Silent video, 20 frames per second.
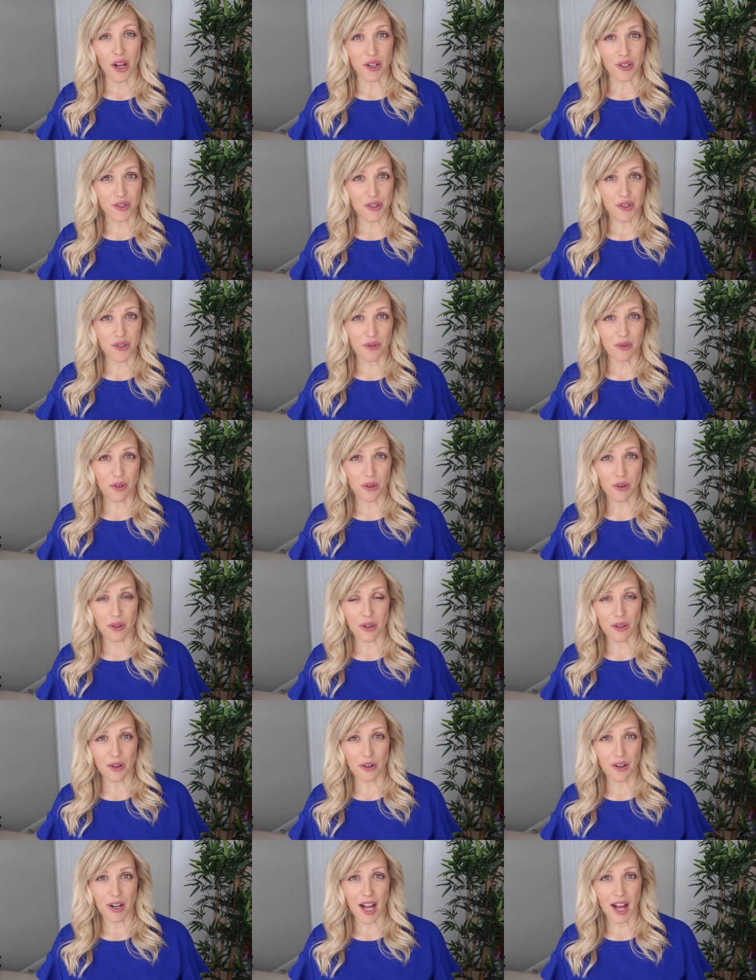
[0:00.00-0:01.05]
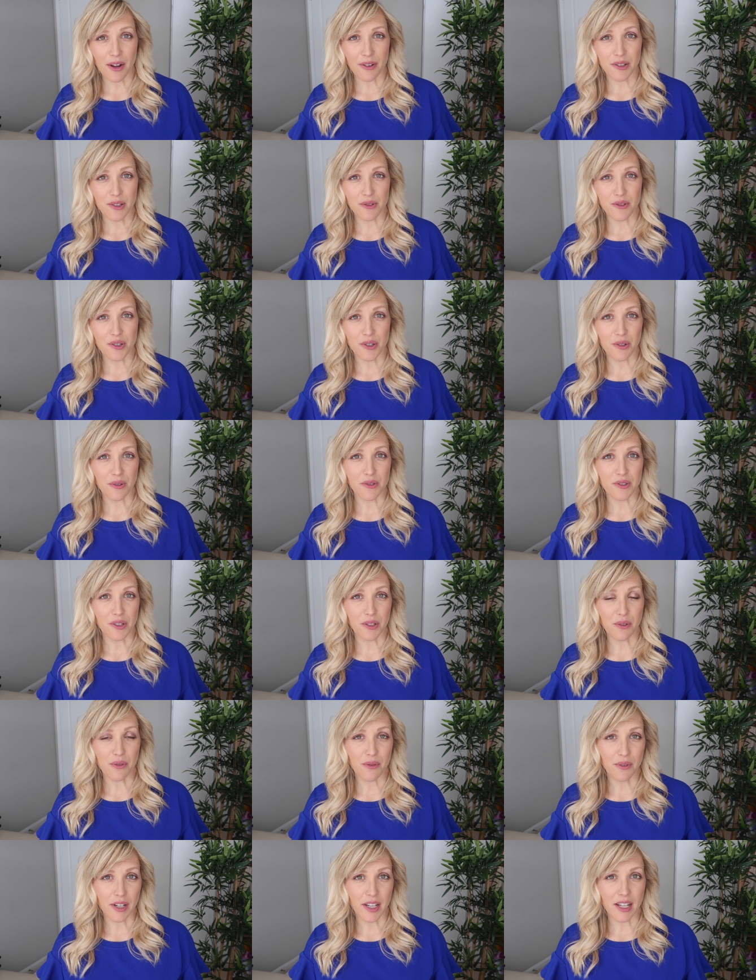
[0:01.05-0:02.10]
a stroller, how you chose a
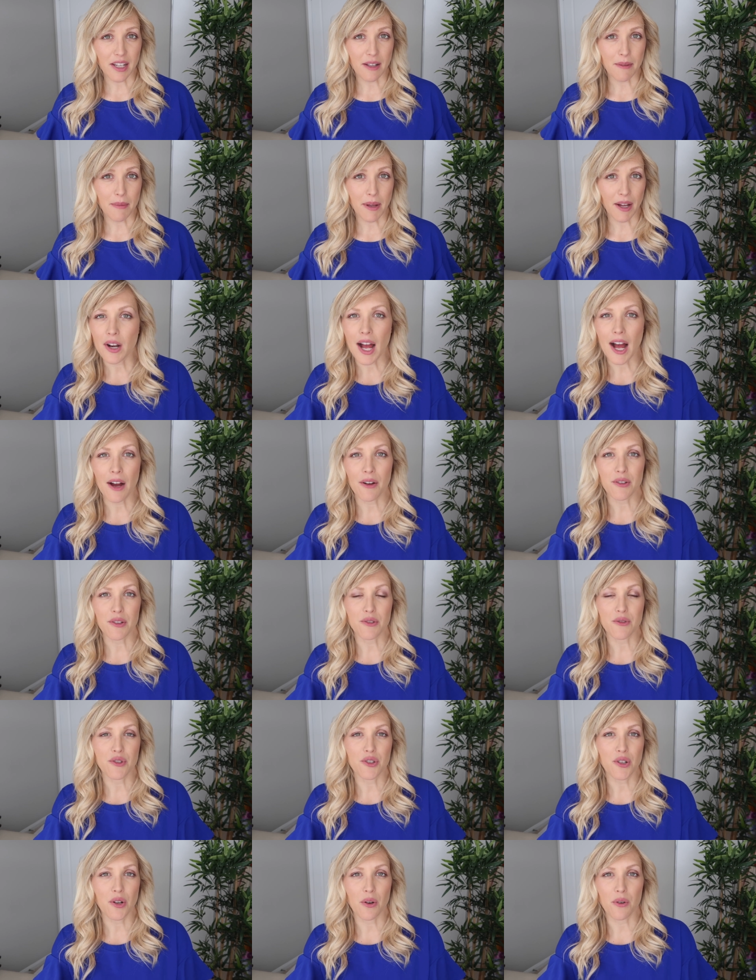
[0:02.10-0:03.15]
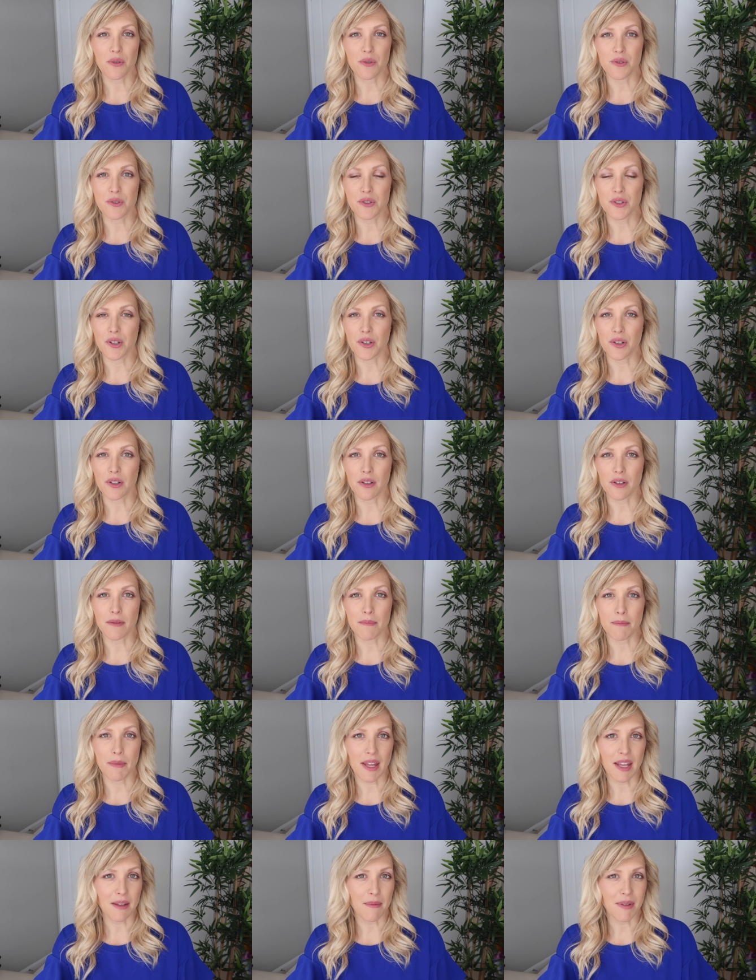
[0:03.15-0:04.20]
crib, or how you chose your
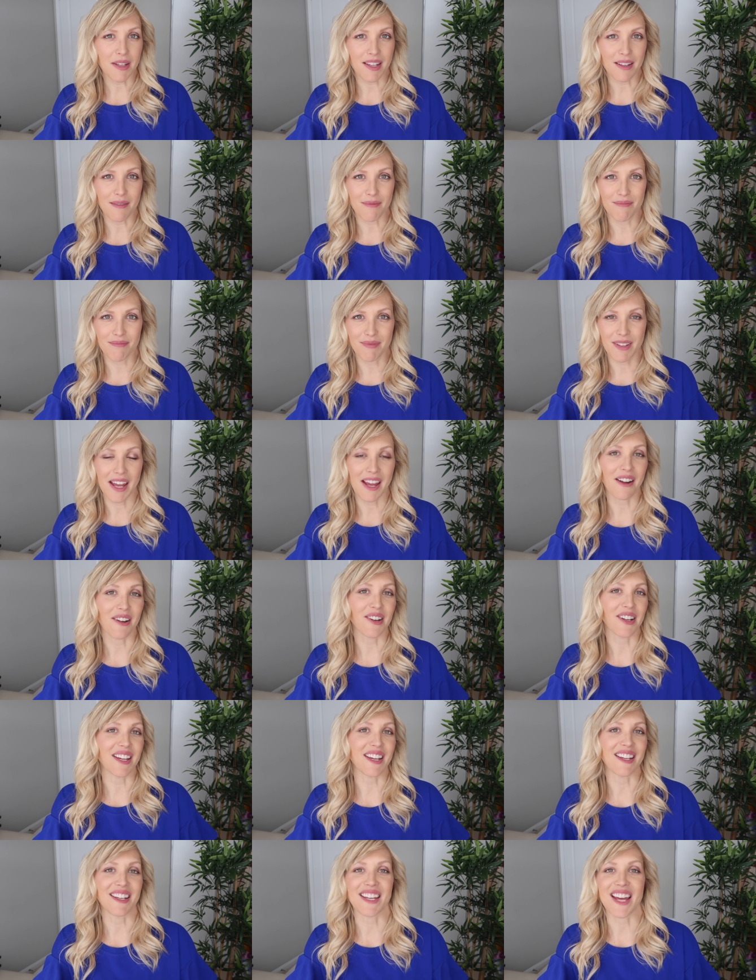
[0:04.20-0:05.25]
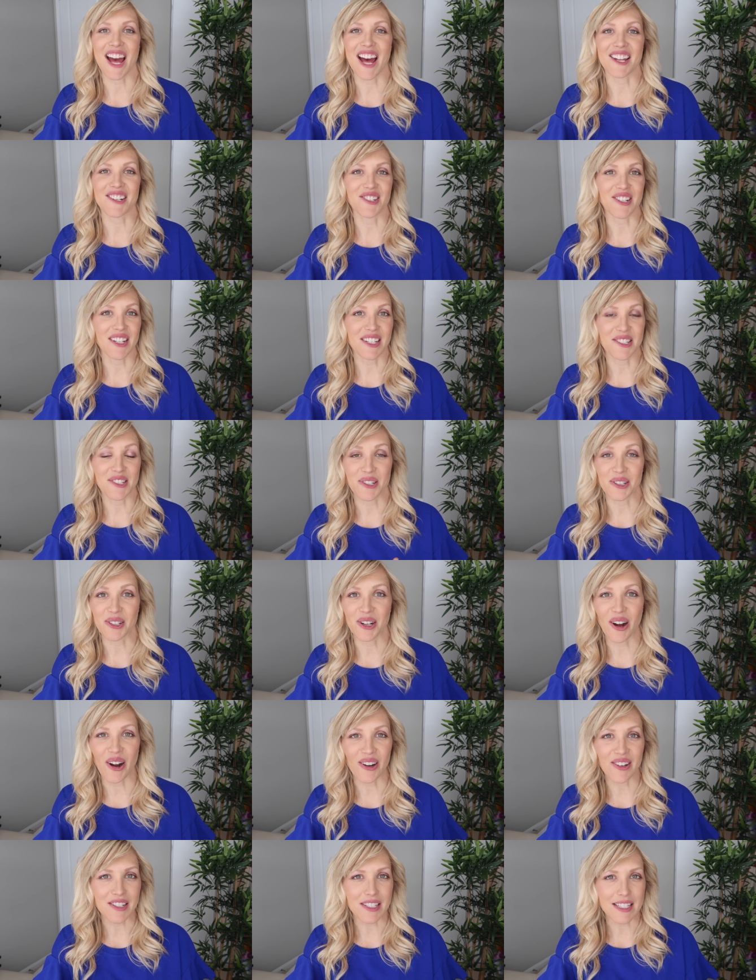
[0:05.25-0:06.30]
baby carrying gadgets, your
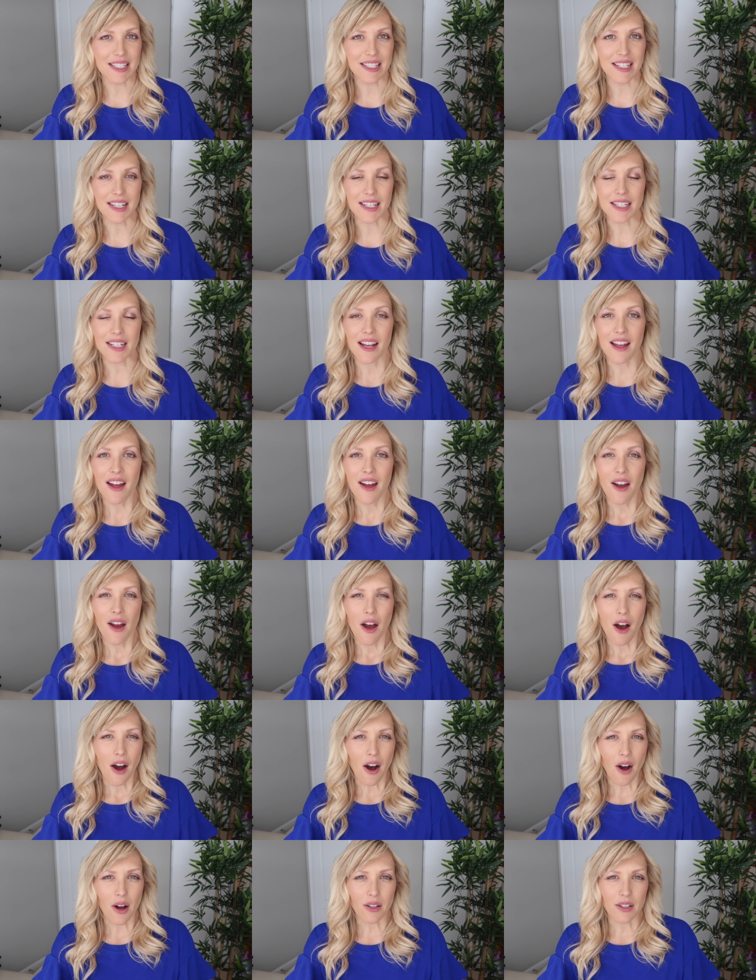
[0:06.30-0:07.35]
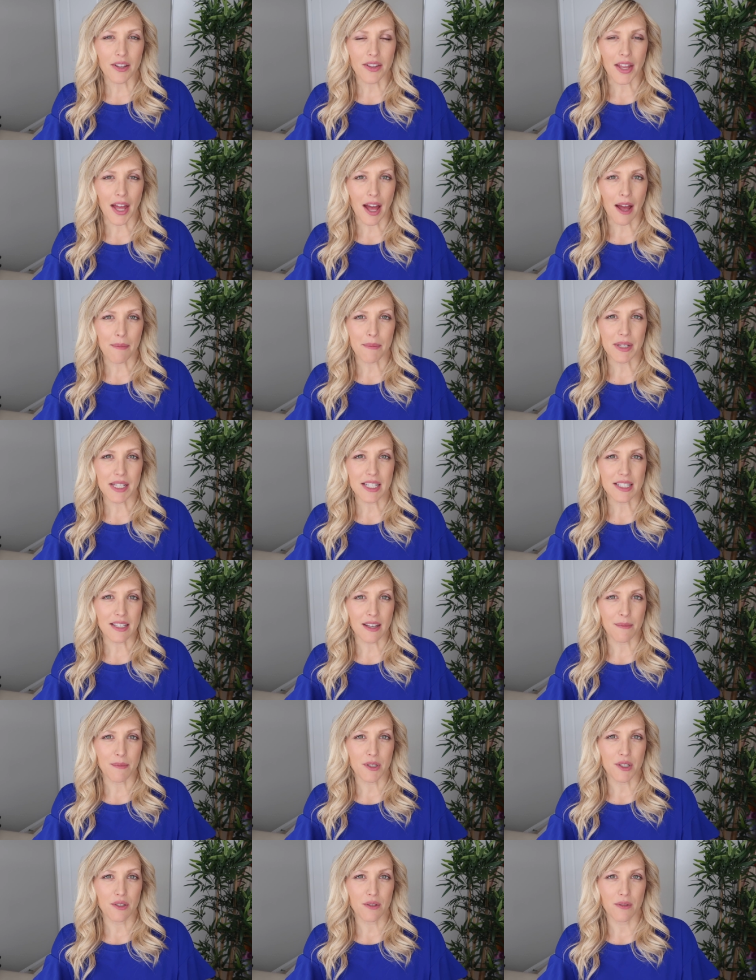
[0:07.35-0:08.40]
car seat, all of that, because
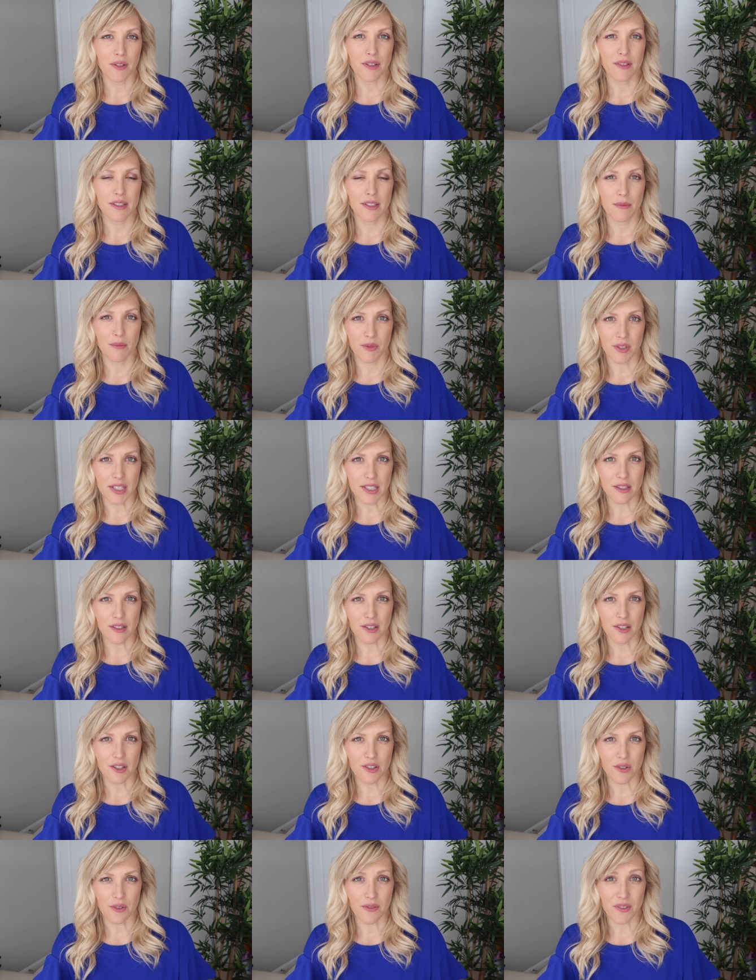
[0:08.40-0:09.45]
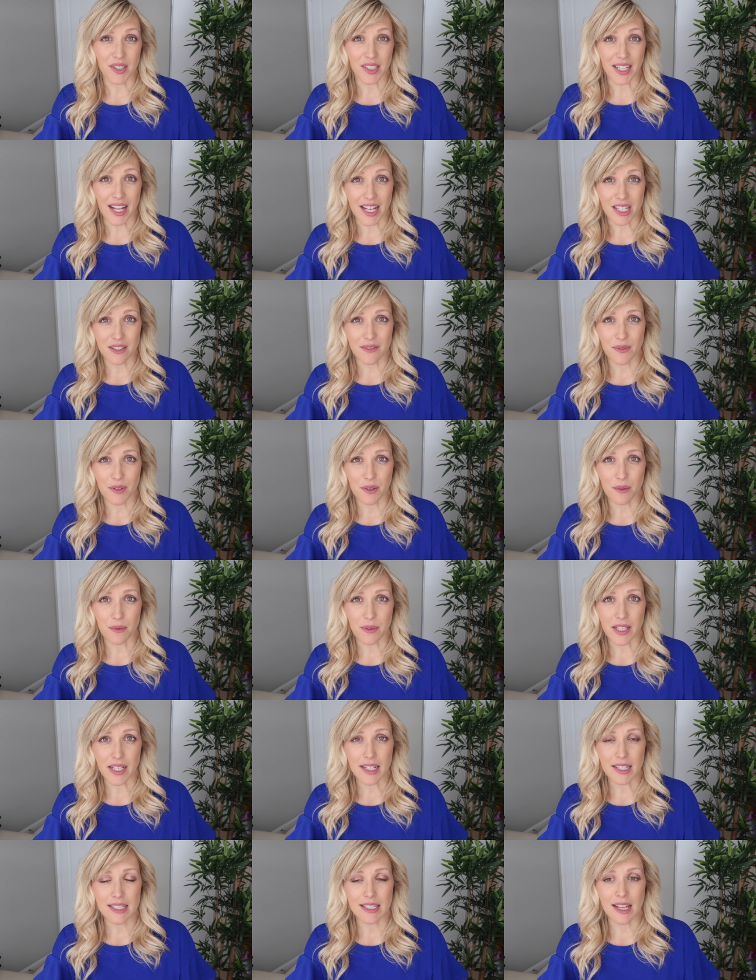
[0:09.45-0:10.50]
I've been doing some research over the last few
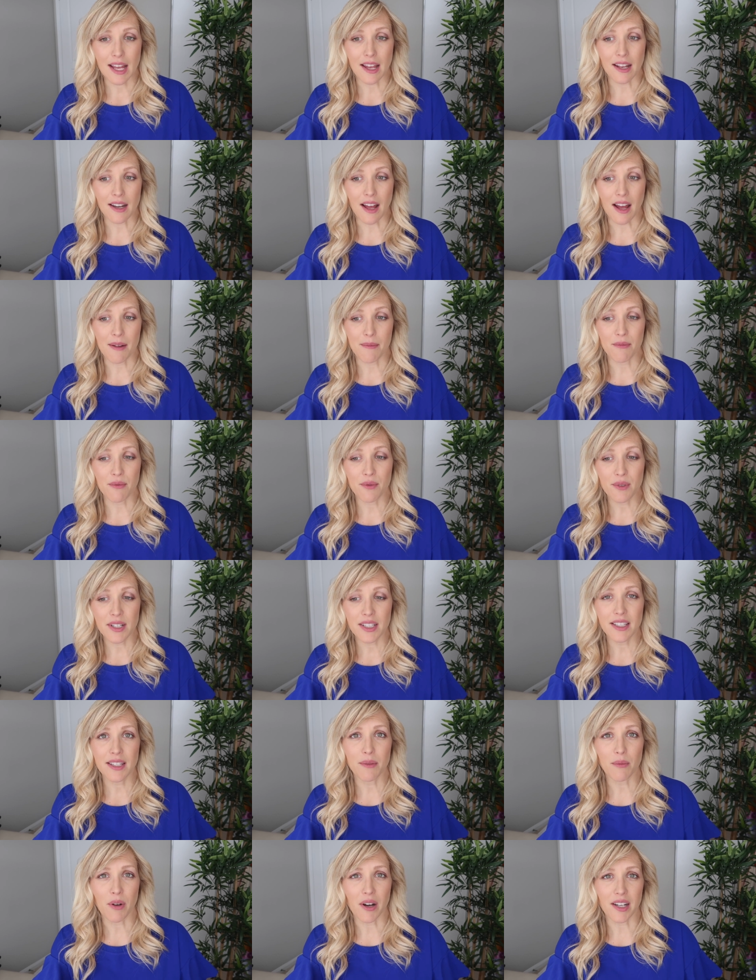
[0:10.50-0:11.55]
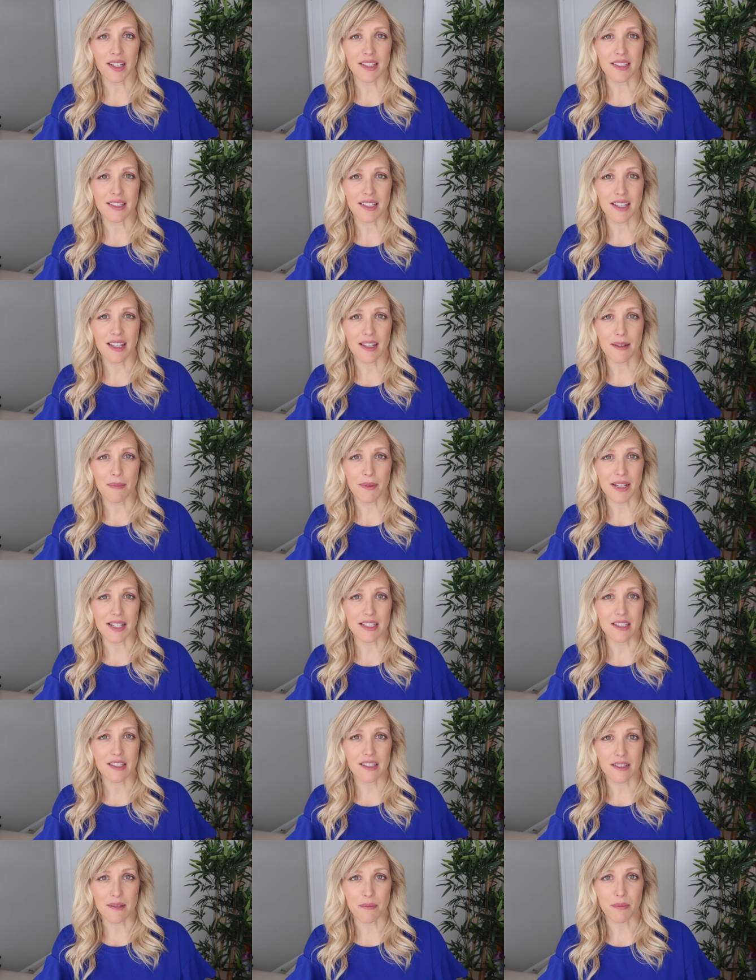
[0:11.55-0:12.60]
weeks and I'm really wanting to keep it
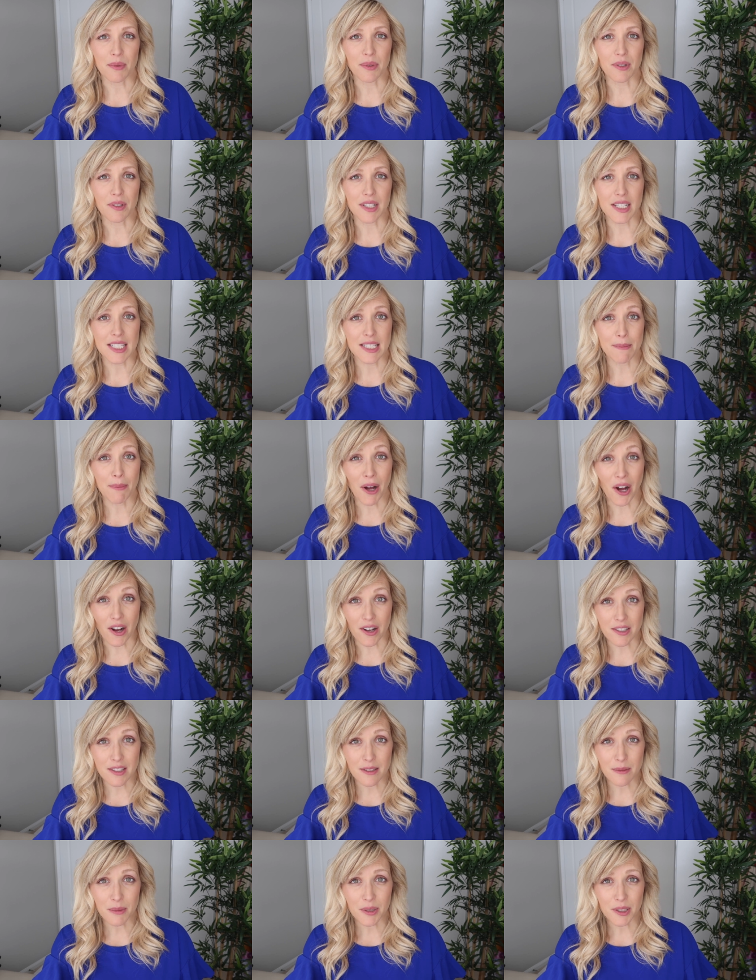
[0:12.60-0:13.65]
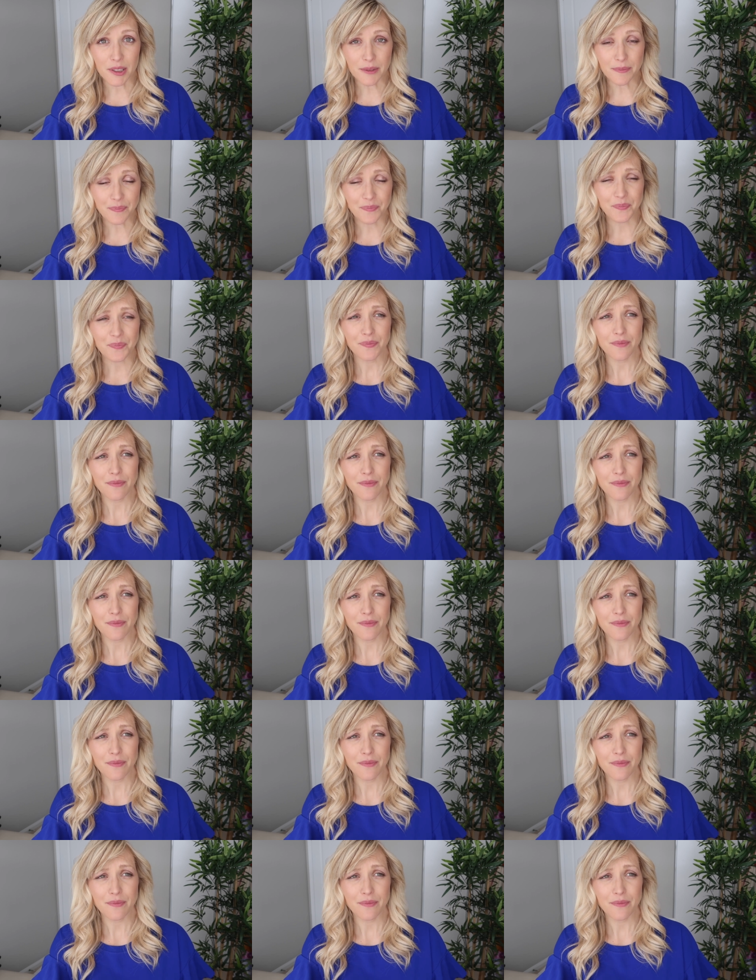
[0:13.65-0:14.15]
as simple as possible.